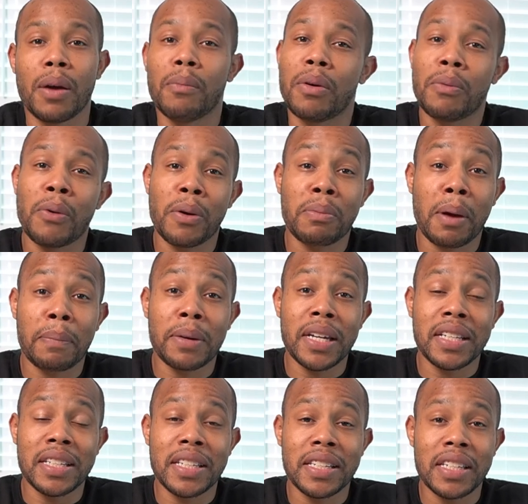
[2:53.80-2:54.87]
But with my
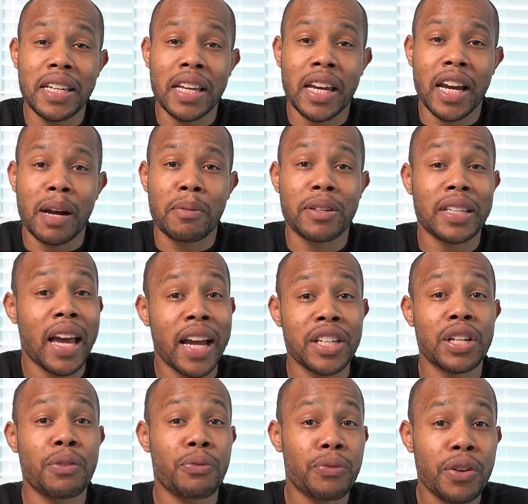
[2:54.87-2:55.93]
PTZ cameras, I
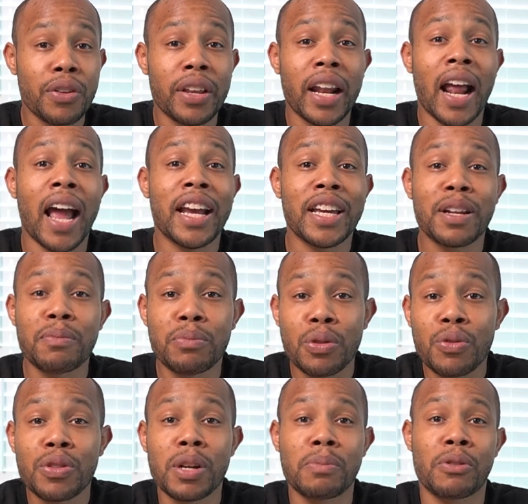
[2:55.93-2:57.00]
actually feel that I can
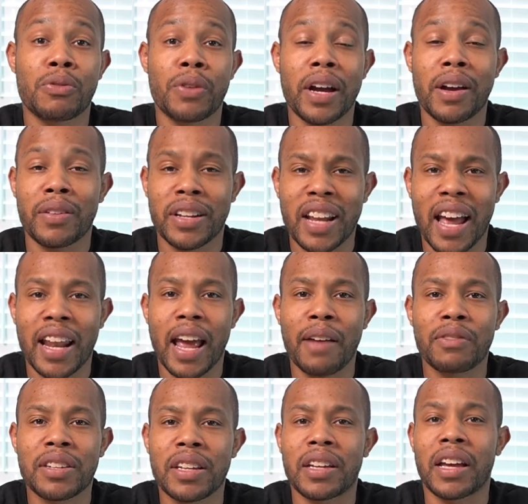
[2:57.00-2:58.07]
move them around and not
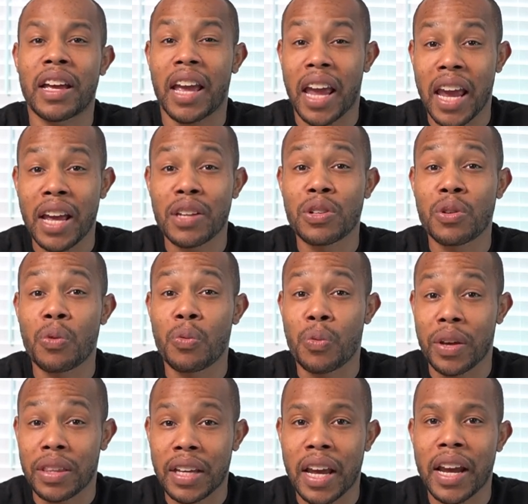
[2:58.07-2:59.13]
have to handle
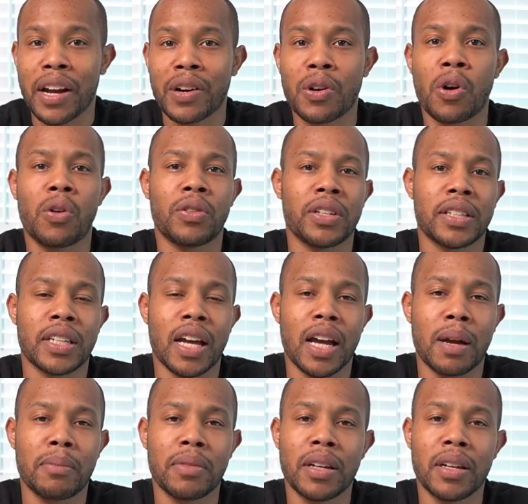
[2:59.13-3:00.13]
with care all the time.